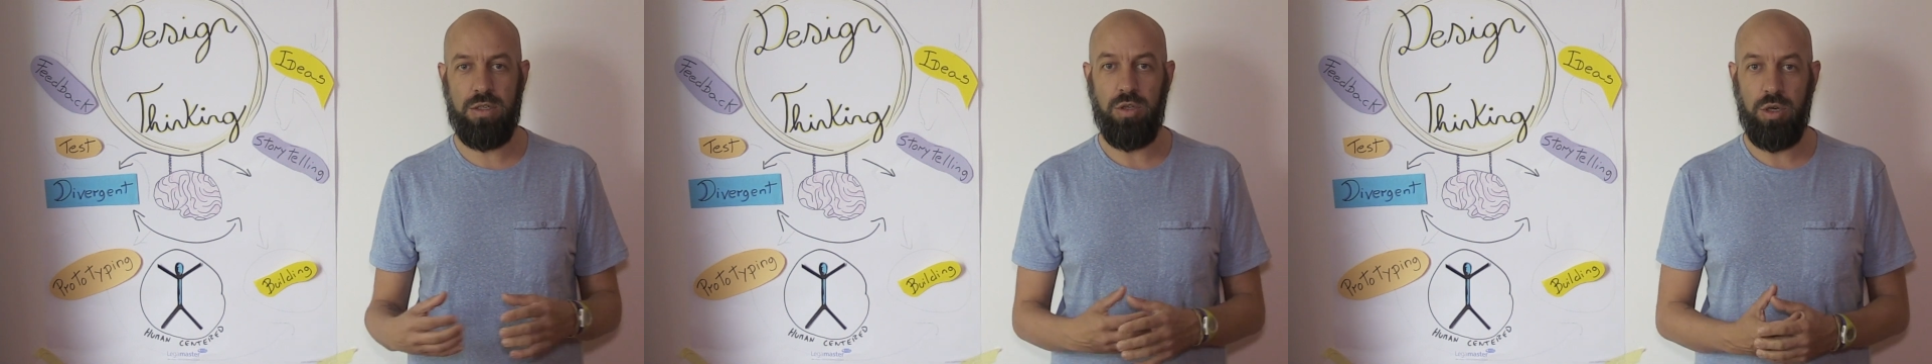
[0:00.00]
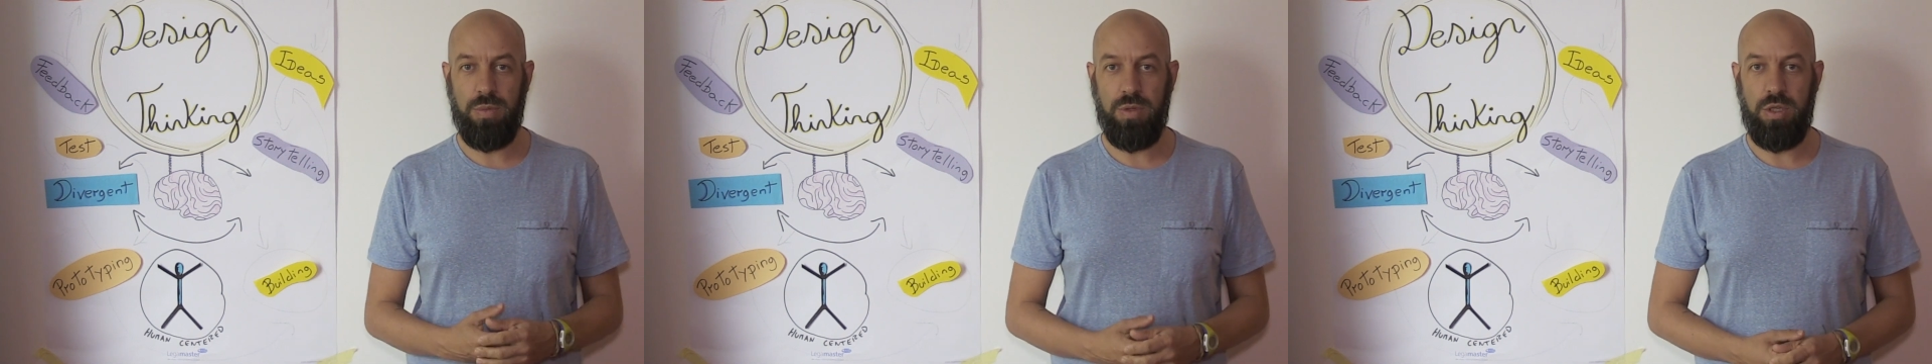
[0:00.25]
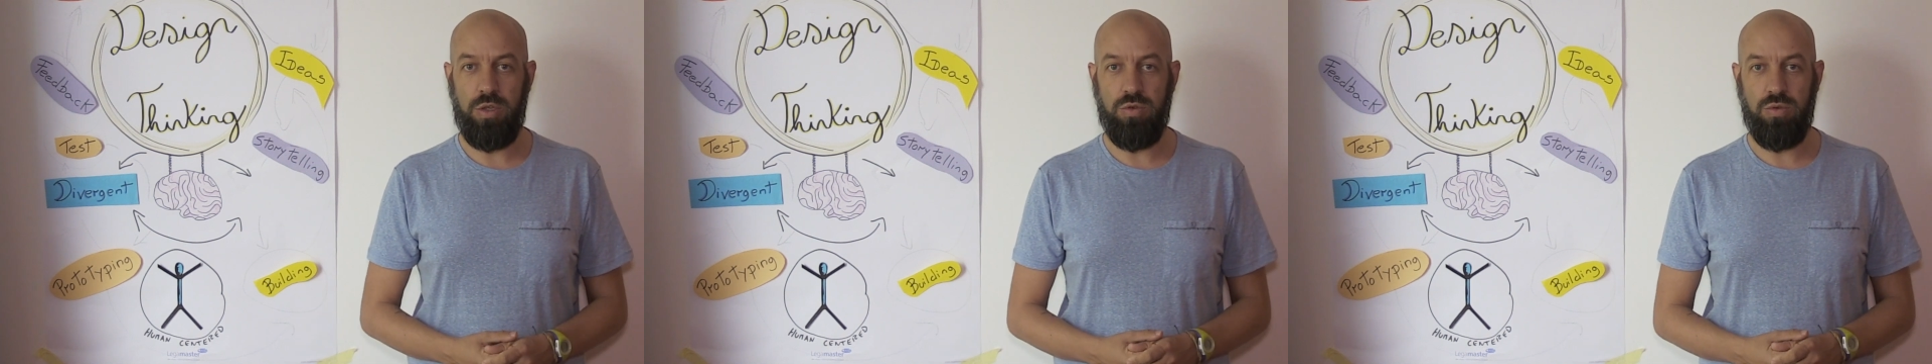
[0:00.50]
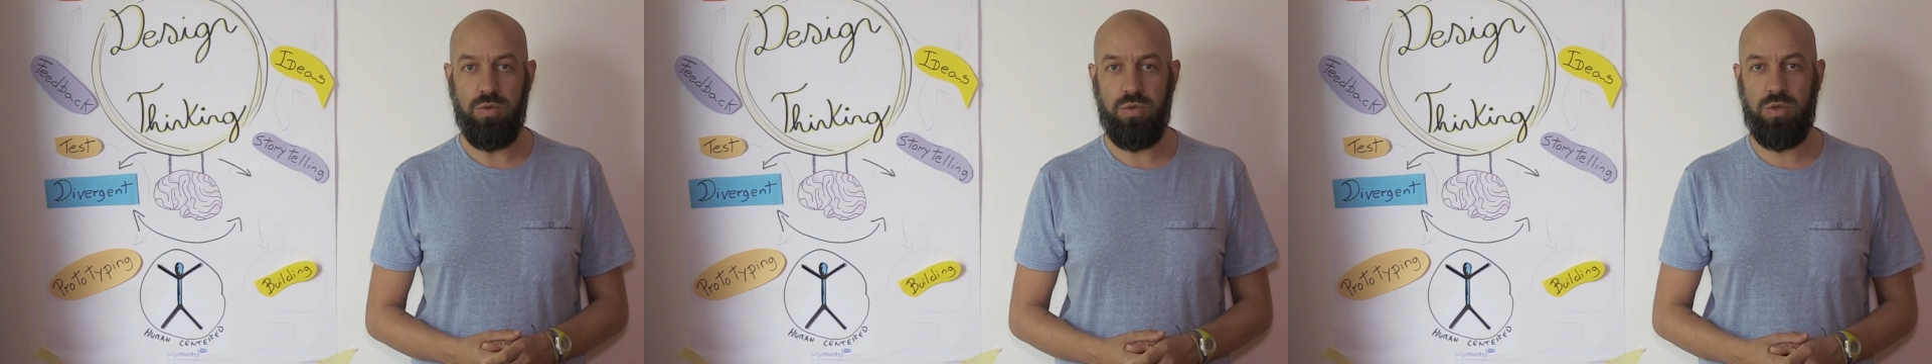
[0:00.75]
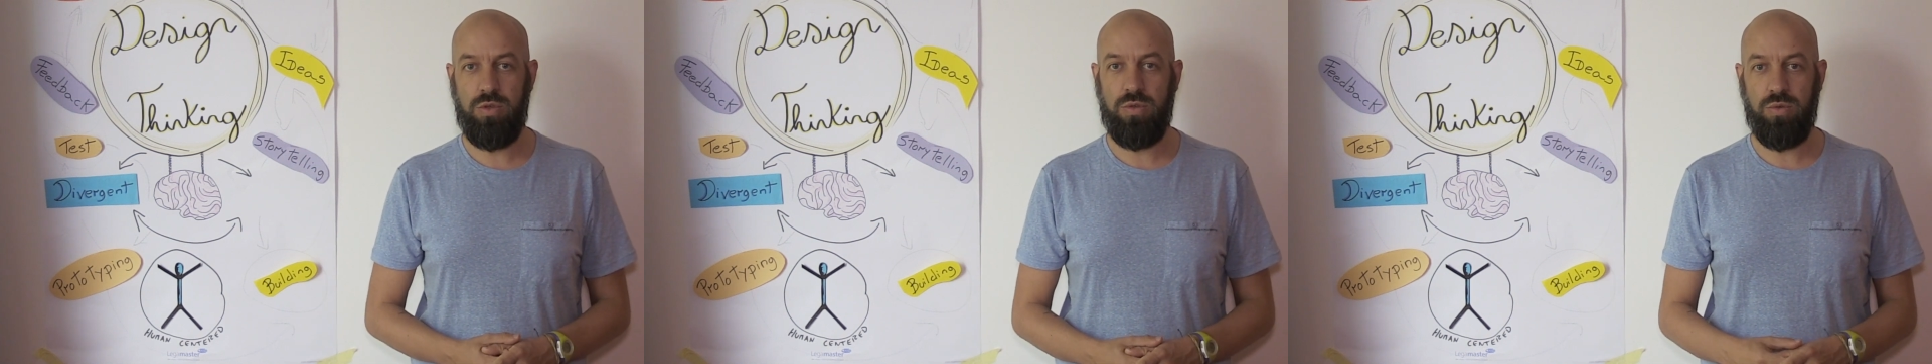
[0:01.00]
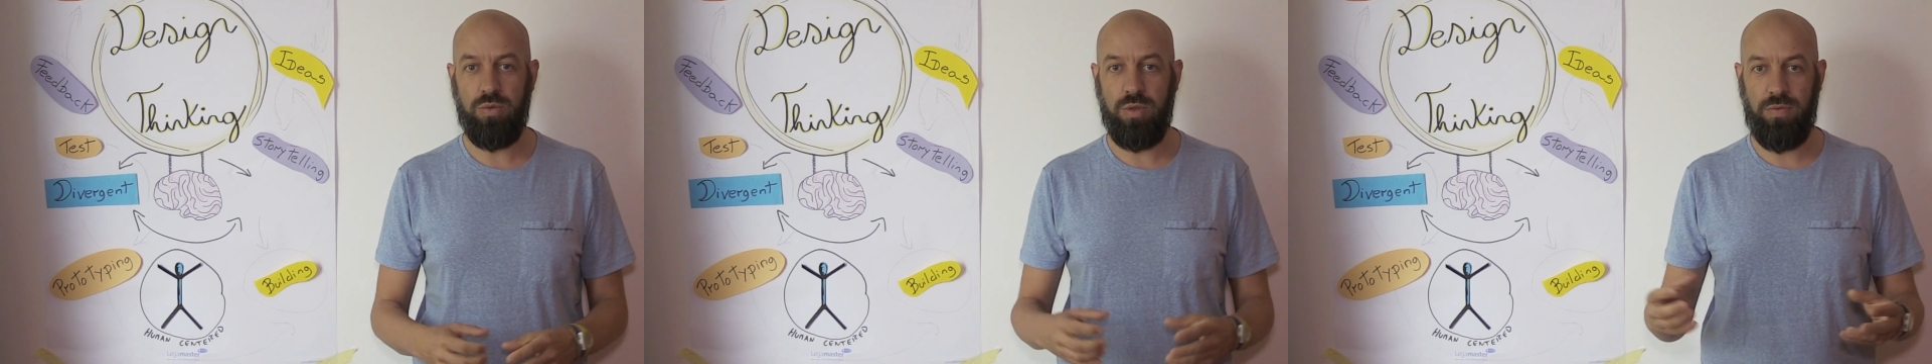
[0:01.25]
normally use
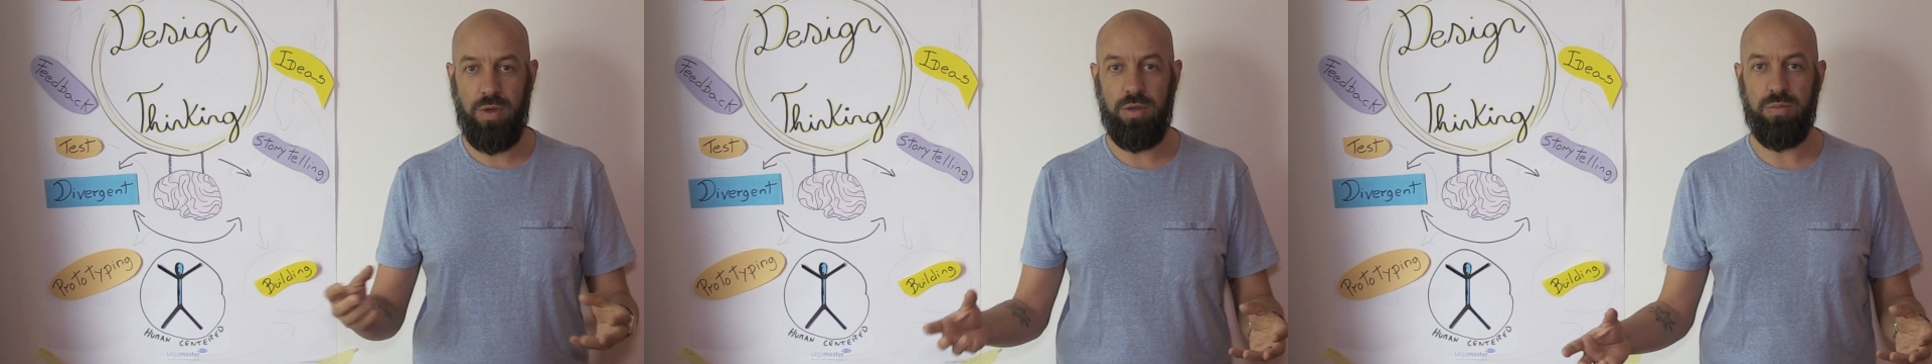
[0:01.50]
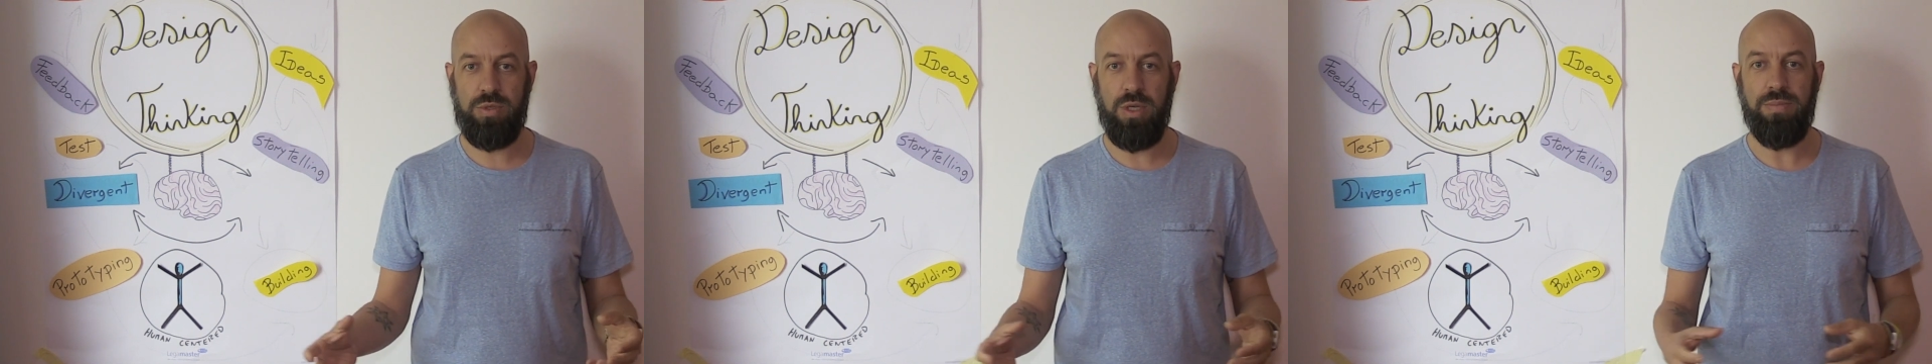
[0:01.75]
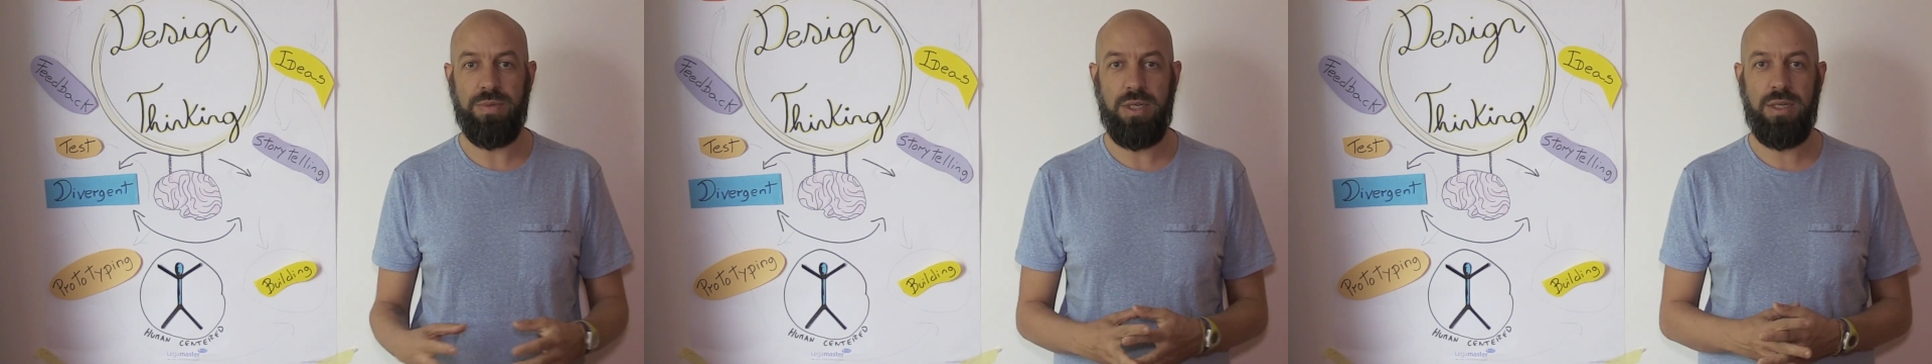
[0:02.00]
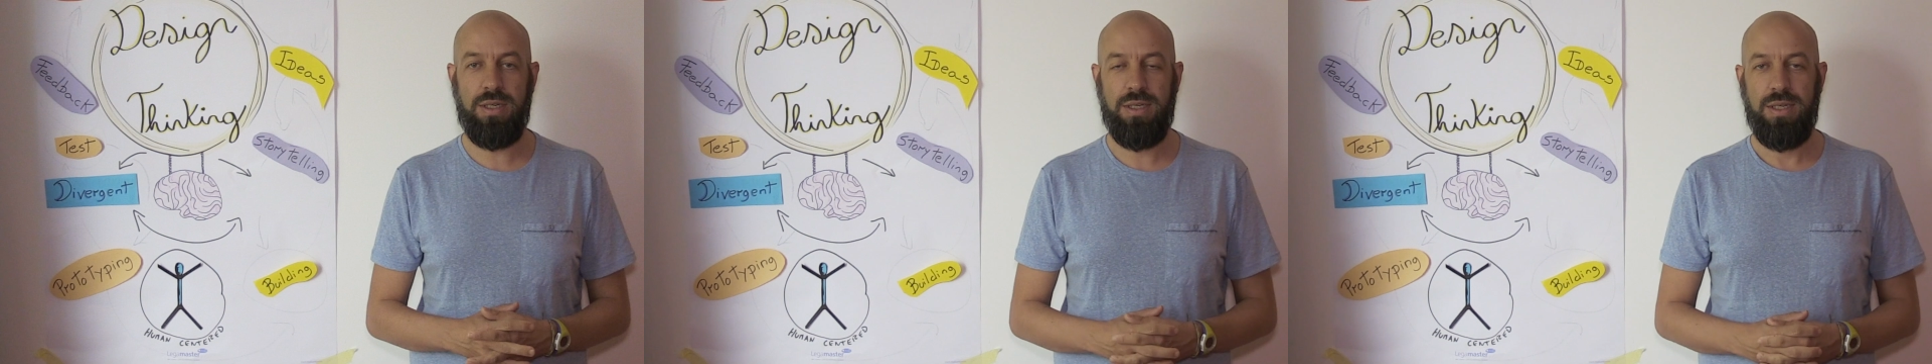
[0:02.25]
to develop something.